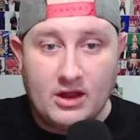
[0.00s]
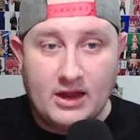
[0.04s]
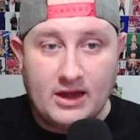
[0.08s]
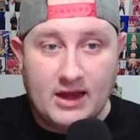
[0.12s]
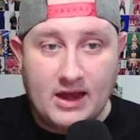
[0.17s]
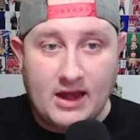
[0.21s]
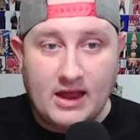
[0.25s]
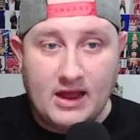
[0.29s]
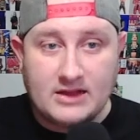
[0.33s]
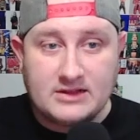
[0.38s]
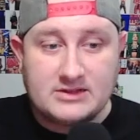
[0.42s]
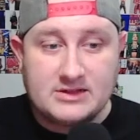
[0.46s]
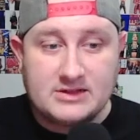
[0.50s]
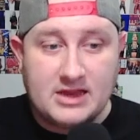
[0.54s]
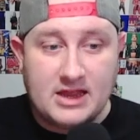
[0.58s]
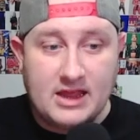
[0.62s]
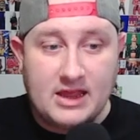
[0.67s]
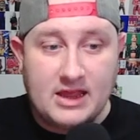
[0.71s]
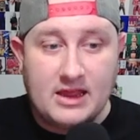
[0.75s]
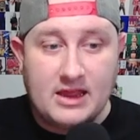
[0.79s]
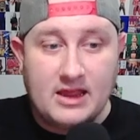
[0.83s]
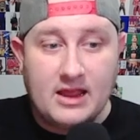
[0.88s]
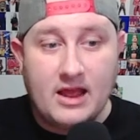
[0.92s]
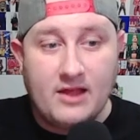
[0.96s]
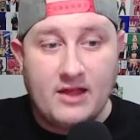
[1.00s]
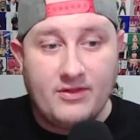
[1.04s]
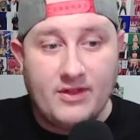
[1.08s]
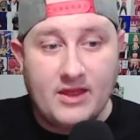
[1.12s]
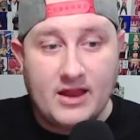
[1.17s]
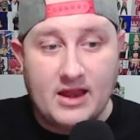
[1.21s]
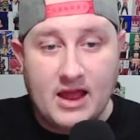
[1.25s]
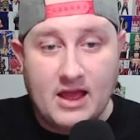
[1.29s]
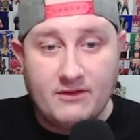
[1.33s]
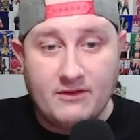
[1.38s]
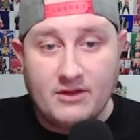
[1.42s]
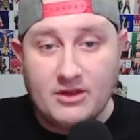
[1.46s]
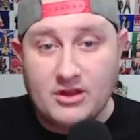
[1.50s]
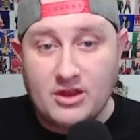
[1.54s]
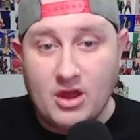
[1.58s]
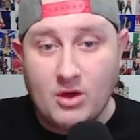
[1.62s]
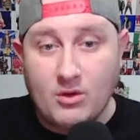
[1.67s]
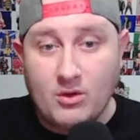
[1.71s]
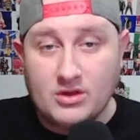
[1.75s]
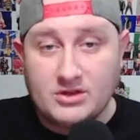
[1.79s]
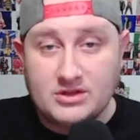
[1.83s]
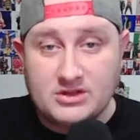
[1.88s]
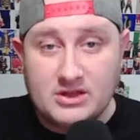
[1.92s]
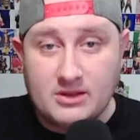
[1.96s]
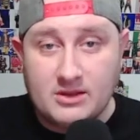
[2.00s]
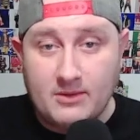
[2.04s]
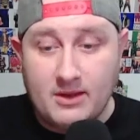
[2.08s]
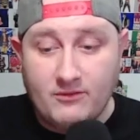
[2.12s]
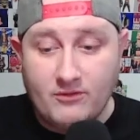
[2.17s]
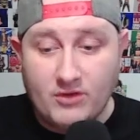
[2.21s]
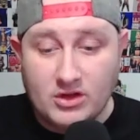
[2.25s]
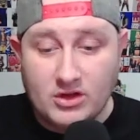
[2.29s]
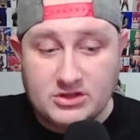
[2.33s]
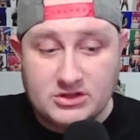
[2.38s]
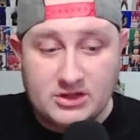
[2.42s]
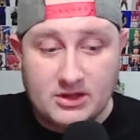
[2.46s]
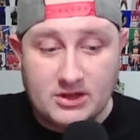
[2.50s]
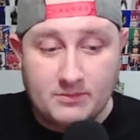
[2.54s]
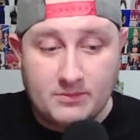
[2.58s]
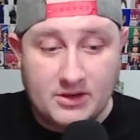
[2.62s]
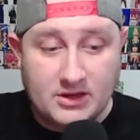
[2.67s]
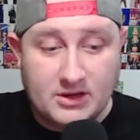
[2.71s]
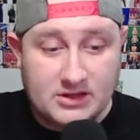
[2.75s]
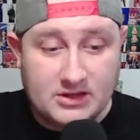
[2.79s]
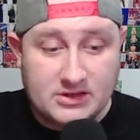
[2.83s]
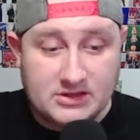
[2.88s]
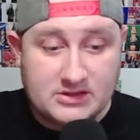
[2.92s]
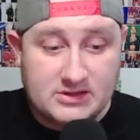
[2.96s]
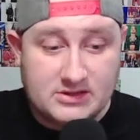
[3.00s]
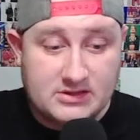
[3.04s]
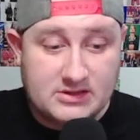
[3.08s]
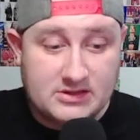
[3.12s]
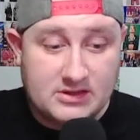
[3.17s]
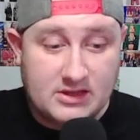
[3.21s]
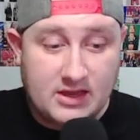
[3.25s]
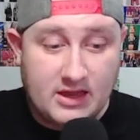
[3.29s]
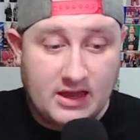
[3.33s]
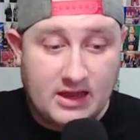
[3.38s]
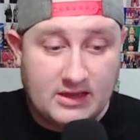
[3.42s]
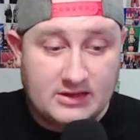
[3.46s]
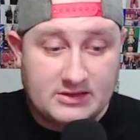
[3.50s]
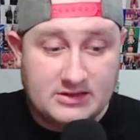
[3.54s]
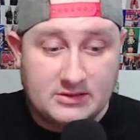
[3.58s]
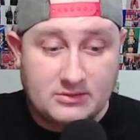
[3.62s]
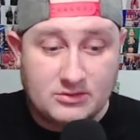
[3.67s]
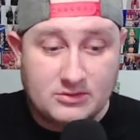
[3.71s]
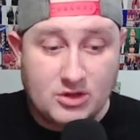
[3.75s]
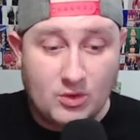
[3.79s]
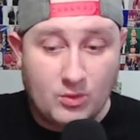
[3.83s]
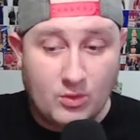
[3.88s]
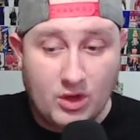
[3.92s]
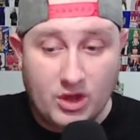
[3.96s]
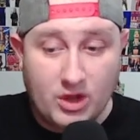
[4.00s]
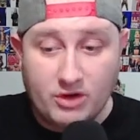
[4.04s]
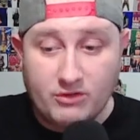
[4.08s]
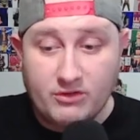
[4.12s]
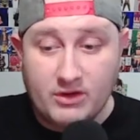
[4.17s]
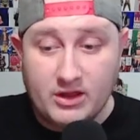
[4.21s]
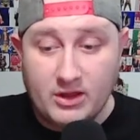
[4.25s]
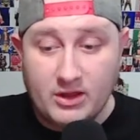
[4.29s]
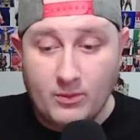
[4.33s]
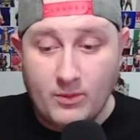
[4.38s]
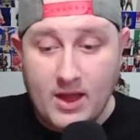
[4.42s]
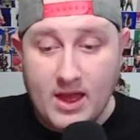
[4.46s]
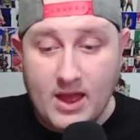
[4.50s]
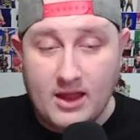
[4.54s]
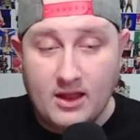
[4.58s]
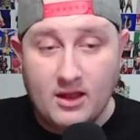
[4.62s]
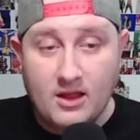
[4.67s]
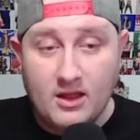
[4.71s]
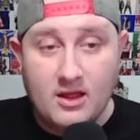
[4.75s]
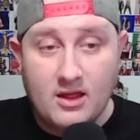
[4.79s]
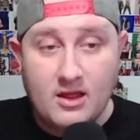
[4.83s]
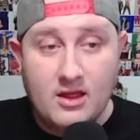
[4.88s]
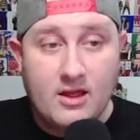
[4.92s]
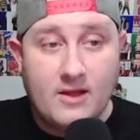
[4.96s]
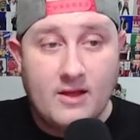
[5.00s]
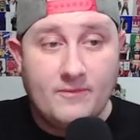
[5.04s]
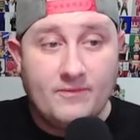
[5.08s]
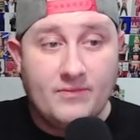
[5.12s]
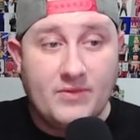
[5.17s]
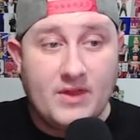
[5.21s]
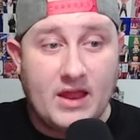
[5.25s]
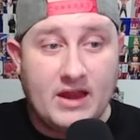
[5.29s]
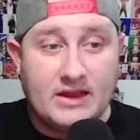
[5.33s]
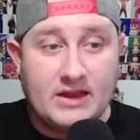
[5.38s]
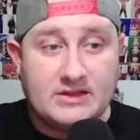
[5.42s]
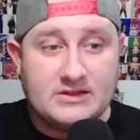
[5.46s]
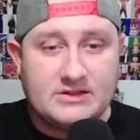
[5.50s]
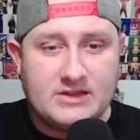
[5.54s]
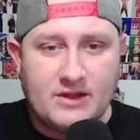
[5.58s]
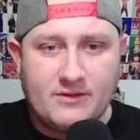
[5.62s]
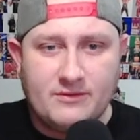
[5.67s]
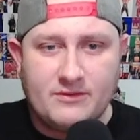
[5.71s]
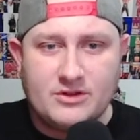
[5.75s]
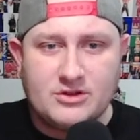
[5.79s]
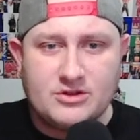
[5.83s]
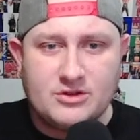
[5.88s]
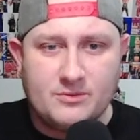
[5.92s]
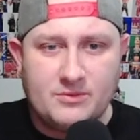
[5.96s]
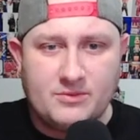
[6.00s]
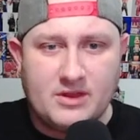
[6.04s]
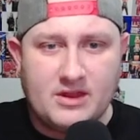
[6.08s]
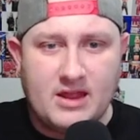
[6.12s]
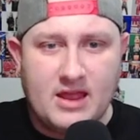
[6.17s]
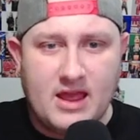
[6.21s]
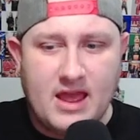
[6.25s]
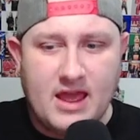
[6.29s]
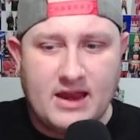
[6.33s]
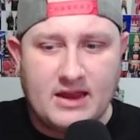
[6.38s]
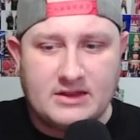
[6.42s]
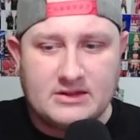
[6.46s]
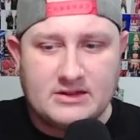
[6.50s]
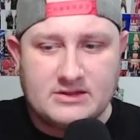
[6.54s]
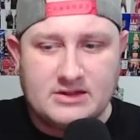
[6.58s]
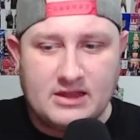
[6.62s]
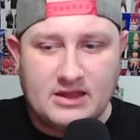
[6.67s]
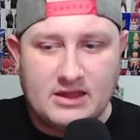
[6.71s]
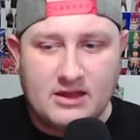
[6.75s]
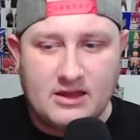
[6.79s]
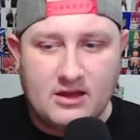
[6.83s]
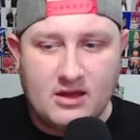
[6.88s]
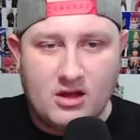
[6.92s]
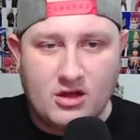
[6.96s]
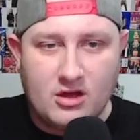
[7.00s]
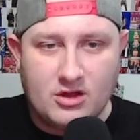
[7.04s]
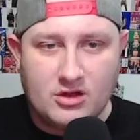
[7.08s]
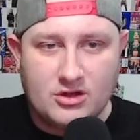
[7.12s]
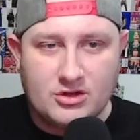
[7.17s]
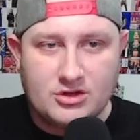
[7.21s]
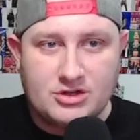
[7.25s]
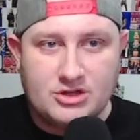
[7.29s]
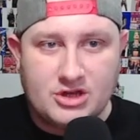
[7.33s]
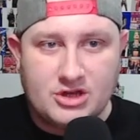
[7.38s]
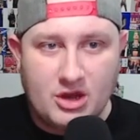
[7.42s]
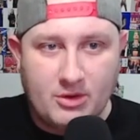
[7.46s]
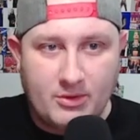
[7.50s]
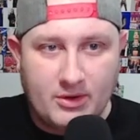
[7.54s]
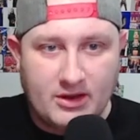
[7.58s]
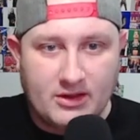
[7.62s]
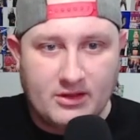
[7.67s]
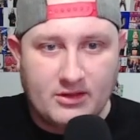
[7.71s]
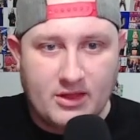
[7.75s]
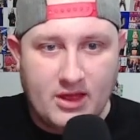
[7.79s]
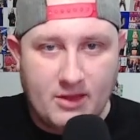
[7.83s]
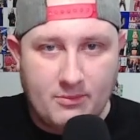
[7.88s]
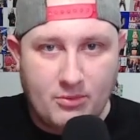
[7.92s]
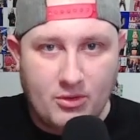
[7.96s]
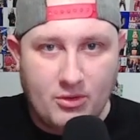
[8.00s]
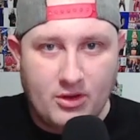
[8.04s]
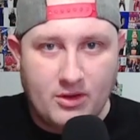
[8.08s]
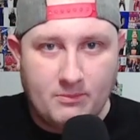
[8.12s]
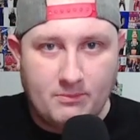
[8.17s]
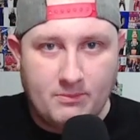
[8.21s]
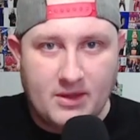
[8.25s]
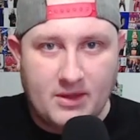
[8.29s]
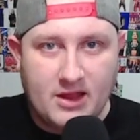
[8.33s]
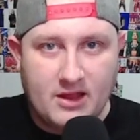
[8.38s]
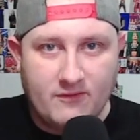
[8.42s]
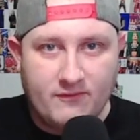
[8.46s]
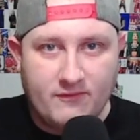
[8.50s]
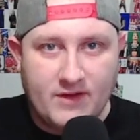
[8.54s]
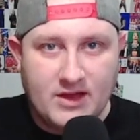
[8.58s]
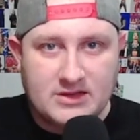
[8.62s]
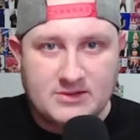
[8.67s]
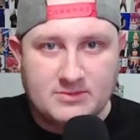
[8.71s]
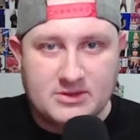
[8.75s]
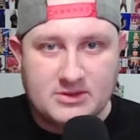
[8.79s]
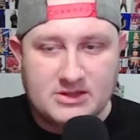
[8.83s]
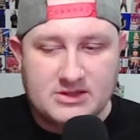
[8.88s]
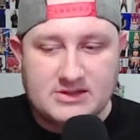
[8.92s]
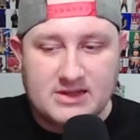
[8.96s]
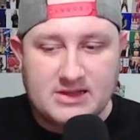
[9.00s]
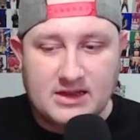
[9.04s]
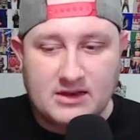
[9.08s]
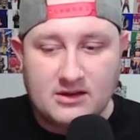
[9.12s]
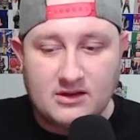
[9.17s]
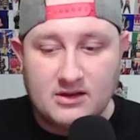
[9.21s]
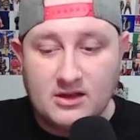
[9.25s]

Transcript: NXT and then have it go on to the main roster, because it seems to work really well, and it's definitely something that NXT are showing they're putting big investments in.